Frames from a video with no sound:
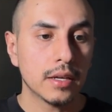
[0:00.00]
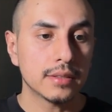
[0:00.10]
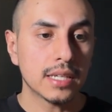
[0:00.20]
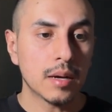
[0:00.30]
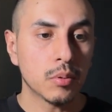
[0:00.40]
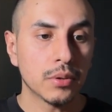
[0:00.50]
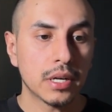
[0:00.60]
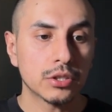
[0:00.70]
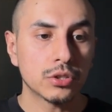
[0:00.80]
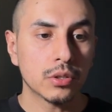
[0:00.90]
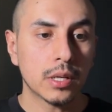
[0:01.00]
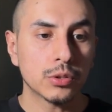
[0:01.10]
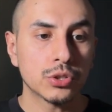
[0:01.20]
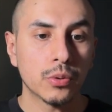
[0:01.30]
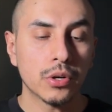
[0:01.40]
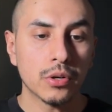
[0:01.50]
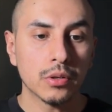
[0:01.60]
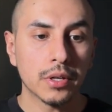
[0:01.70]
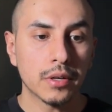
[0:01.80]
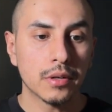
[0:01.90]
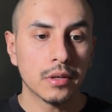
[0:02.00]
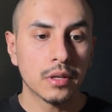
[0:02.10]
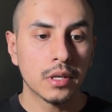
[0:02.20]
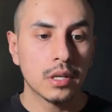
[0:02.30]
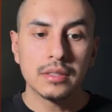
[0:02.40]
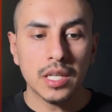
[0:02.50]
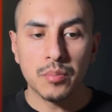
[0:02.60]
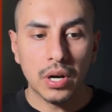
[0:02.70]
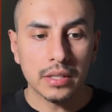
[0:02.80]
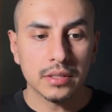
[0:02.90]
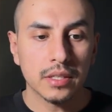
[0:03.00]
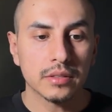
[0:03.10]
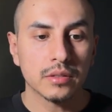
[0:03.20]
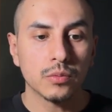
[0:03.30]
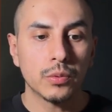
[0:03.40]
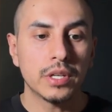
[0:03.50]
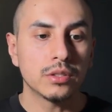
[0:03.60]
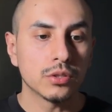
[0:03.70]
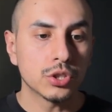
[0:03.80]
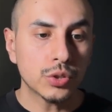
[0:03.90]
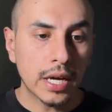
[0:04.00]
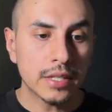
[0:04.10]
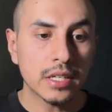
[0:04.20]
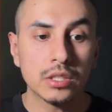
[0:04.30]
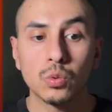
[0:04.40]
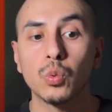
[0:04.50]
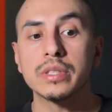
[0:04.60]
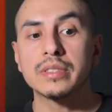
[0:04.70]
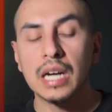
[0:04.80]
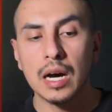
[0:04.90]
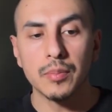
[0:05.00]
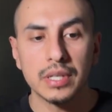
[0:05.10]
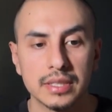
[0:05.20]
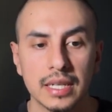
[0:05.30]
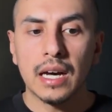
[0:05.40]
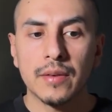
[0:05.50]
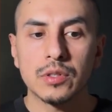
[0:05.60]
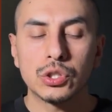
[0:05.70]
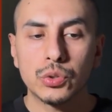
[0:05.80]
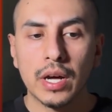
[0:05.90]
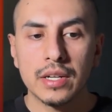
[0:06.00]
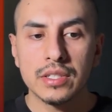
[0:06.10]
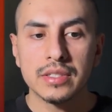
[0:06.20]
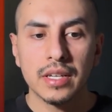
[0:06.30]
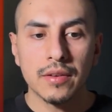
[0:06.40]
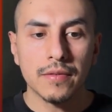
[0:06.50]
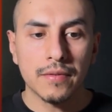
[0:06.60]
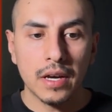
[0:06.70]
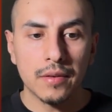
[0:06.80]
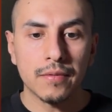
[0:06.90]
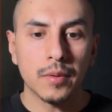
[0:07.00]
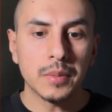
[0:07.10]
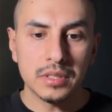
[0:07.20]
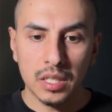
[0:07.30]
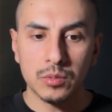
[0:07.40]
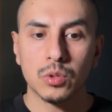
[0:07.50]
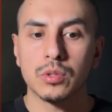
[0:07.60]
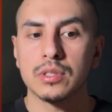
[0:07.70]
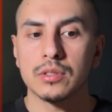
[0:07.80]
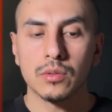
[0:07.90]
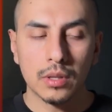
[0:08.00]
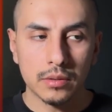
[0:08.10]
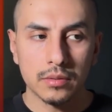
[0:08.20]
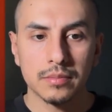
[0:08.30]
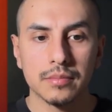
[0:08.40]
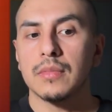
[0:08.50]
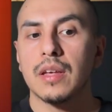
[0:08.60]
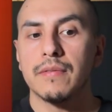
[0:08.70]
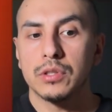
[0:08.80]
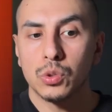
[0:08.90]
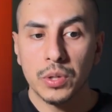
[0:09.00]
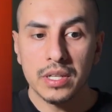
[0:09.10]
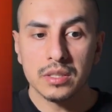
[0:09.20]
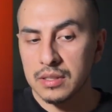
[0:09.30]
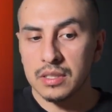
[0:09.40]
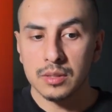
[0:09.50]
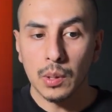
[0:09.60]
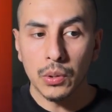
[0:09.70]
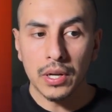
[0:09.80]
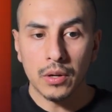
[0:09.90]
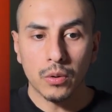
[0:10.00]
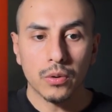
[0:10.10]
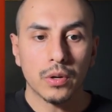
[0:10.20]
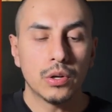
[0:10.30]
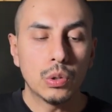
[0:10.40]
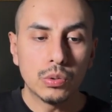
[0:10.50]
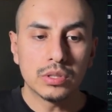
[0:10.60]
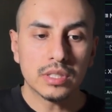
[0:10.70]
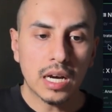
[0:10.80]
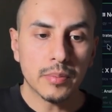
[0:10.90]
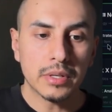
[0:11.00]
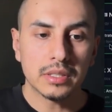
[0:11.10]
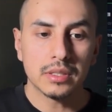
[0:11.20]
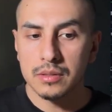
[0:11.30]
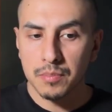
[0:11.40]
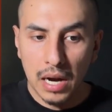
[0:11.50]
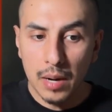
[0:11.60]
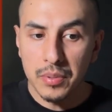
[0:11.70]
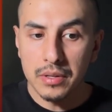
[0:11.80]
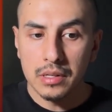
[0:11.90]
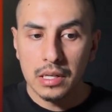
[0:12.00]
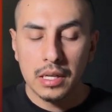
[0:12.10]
example that was shown earlier, same process. We need to strategize what topics. A lot of the strategy is getting fed from the same sources. So if a tweet is exploding or a news topic is popping,